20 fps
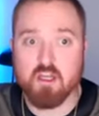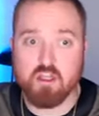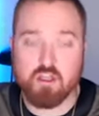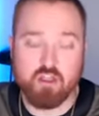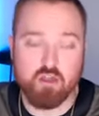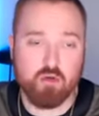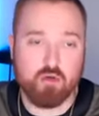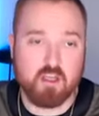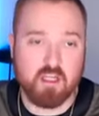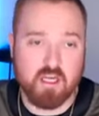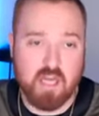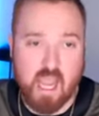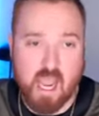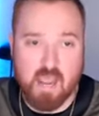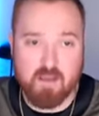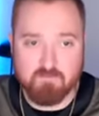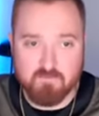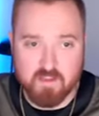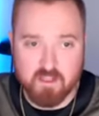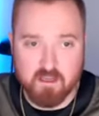you can
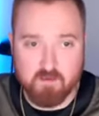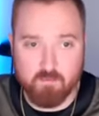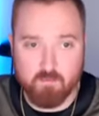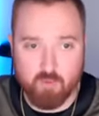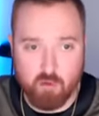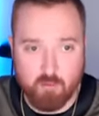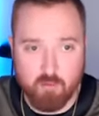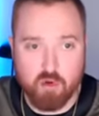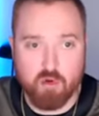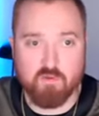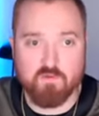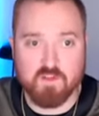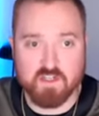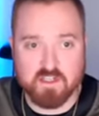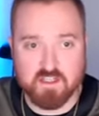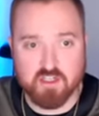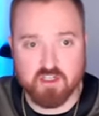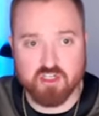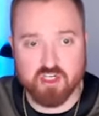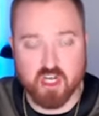have them removed
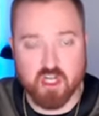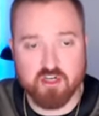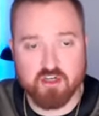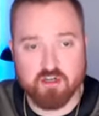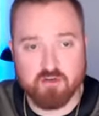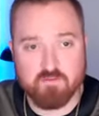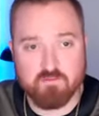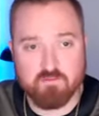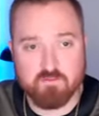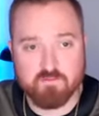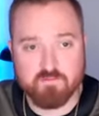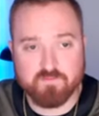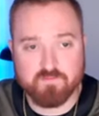as the judge,